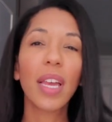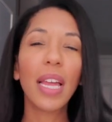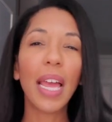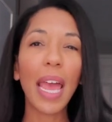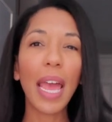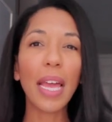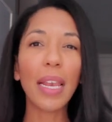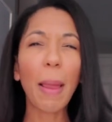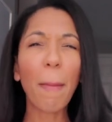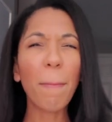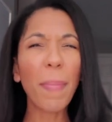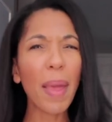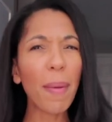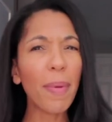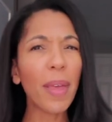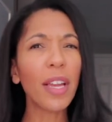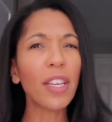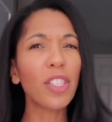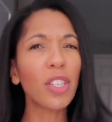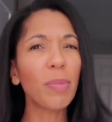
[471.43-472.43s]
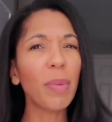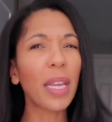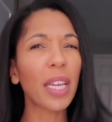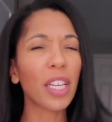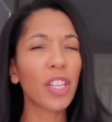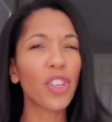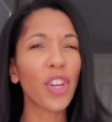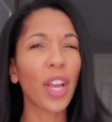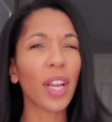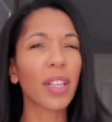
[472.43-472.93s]
And maybe I should make a
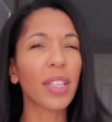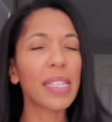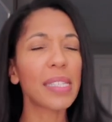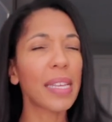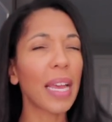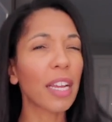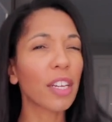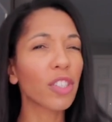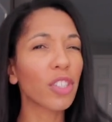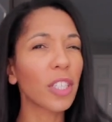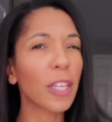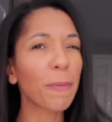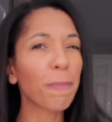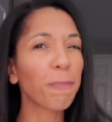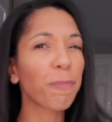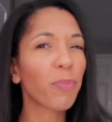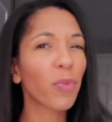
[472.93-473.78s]
checklist actually.